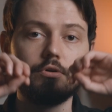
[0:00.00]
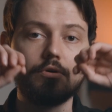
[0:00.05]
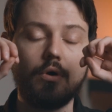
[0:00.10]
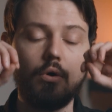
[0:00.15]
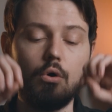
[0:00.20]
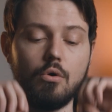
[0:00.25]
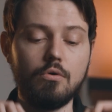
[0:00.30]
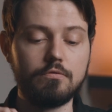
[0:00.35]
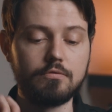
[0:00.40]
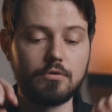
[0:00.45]
your
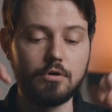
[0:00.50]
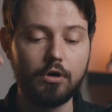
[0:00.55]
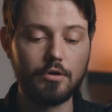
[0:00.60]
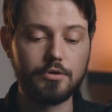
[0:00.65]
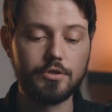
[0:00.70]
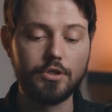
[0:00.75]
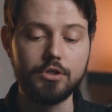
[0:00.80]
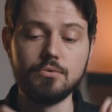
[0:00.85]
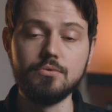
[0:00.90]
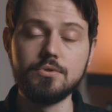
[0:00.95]

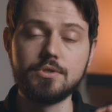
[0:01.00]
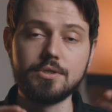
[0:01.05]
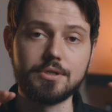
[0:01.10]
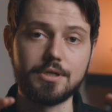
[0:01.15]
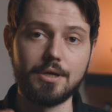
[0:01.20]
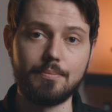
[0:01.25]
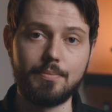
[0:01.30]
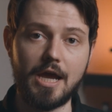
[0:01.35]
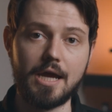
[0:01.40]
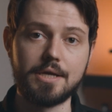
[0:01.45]
overall user
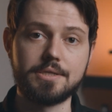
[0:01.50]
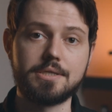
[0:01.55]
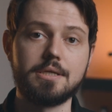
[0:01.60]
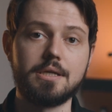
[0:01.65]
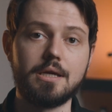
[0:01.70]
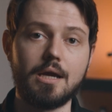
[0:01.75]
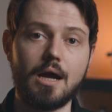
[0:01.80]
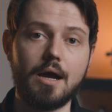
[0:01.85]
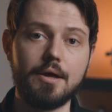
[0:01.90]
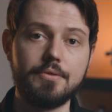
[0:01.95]

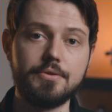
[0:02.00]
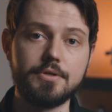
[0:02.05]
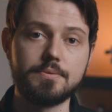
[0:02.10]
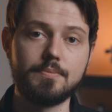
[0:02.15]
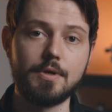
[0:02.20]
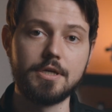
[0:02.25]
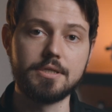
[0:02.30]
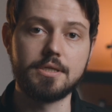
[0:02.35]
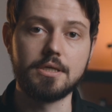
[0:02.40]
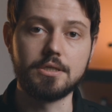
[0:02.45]
capacity on
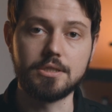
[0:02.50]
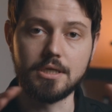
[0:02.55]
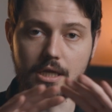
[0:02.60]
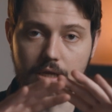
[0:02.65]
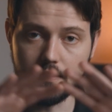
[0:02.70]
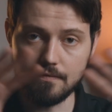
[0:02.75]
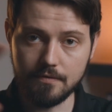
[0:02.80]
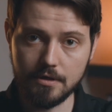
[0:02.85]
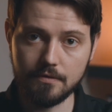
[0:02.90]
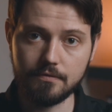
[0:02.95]
this base station,
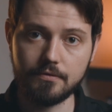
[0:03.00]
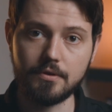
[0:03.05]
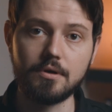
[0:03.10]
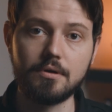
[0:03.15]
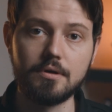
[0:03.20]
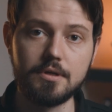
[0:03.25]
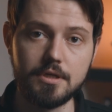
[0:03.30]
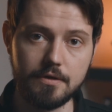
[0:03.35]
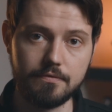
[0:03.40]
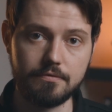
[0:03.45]
even if
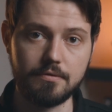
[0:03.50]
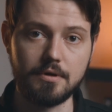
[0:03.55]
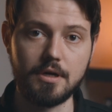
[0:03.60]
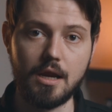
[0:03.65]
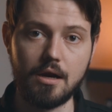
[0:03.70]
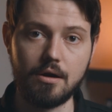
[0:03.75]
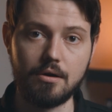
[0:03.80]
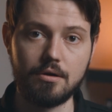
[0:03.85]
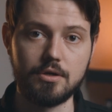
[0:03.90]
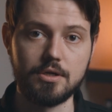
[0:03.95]
they're in
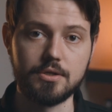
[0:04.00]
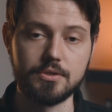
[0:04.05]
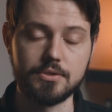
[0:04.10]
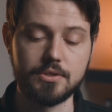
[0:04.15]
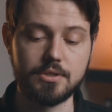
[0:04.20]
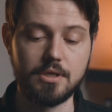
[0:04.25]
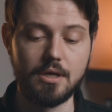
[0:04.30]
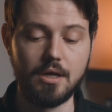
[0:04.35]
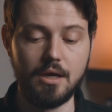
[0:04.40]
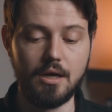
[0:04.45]
different
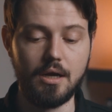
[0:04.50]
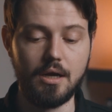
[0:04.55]
areas